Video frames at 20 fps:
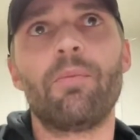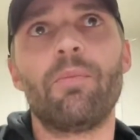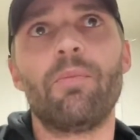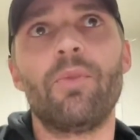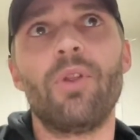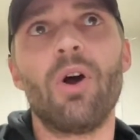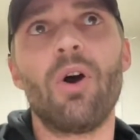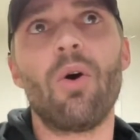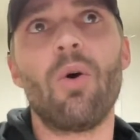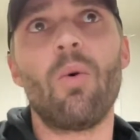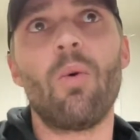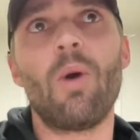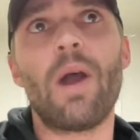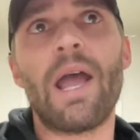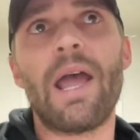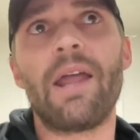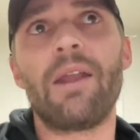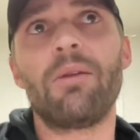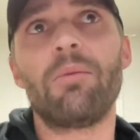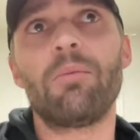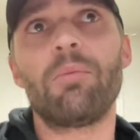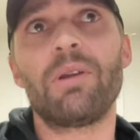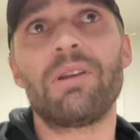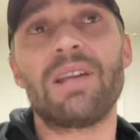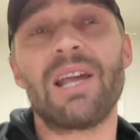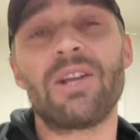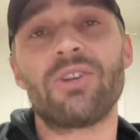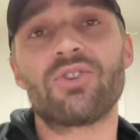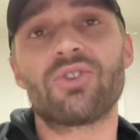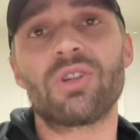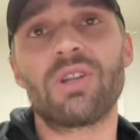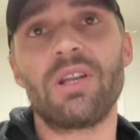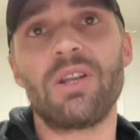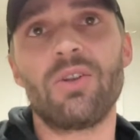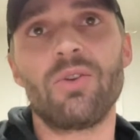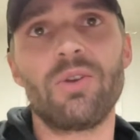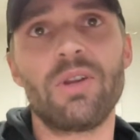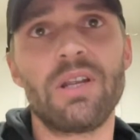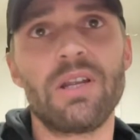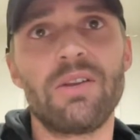know when potentially
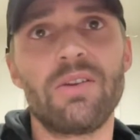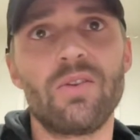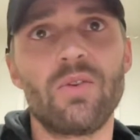you need